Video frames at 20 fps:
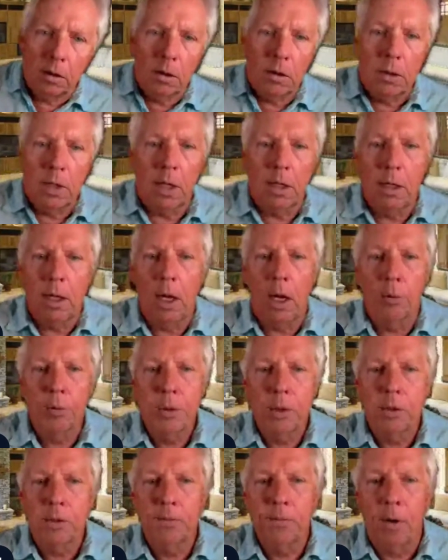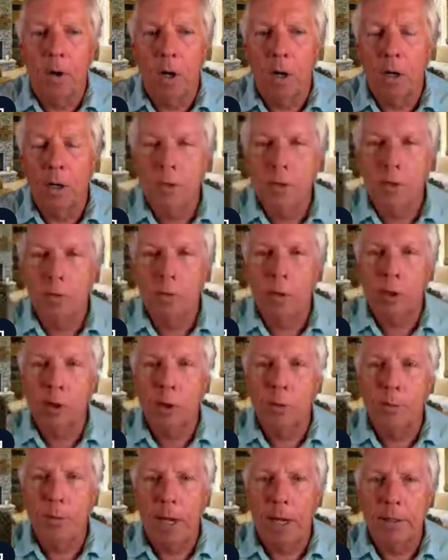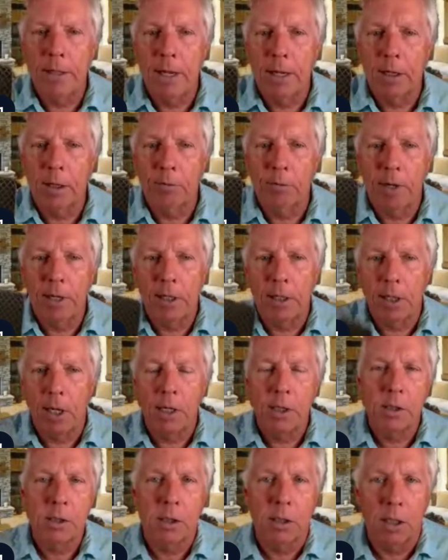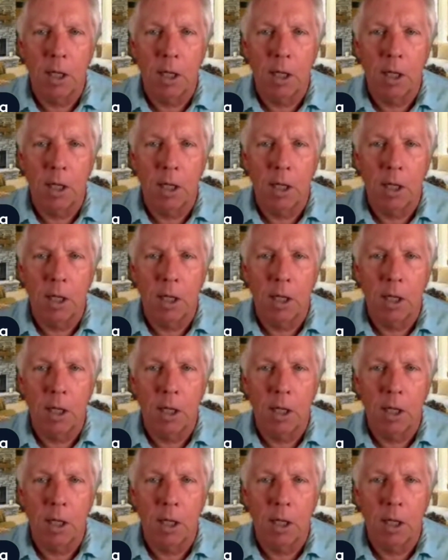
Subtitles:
that helps as far as electromagnetic radiation.